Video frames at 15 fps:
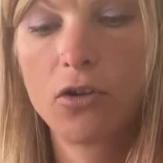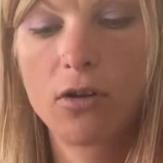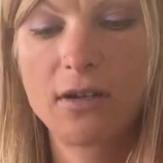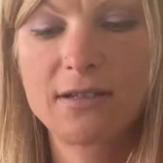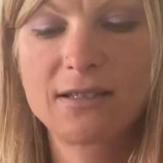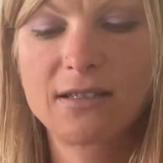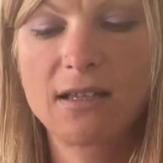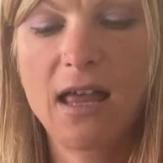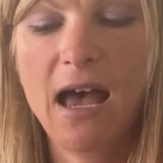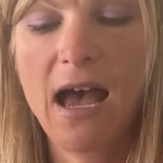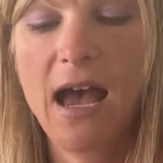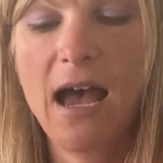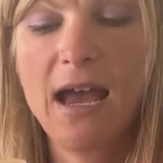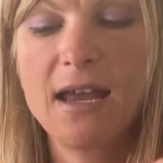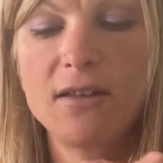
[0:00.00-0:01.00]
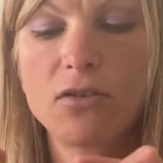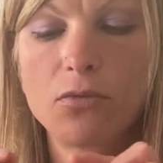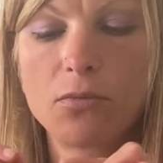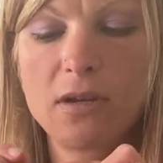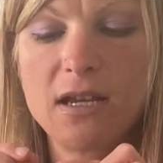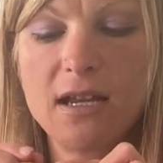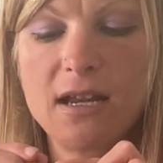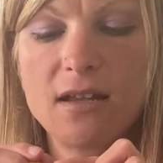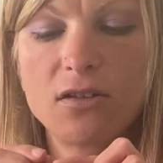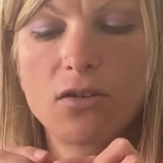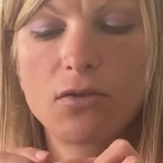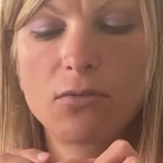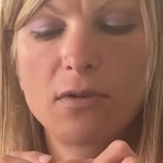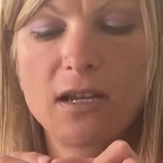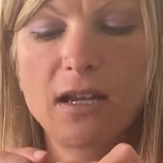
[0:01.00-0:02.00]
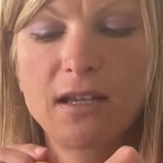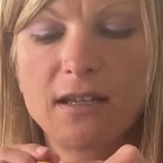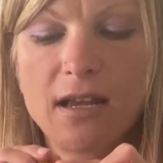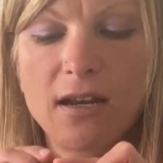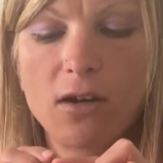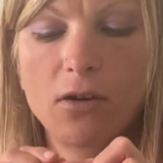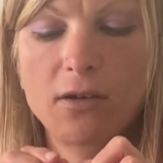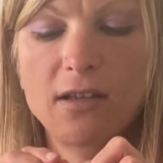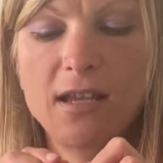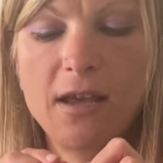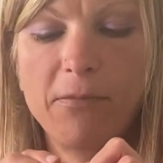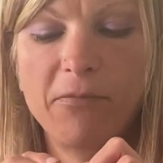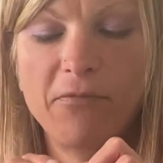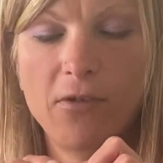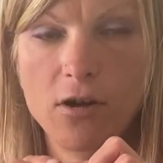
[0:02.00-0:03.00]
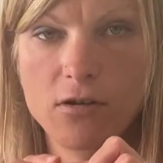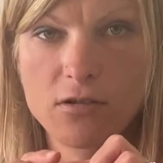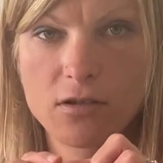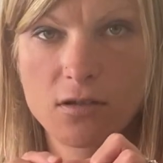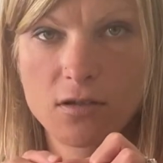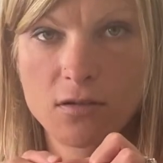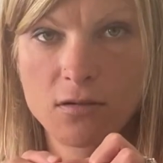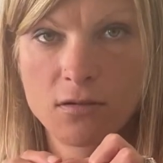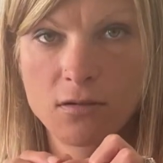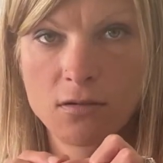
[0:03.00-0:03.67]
you're gonna slide the reed into the reed container tip first,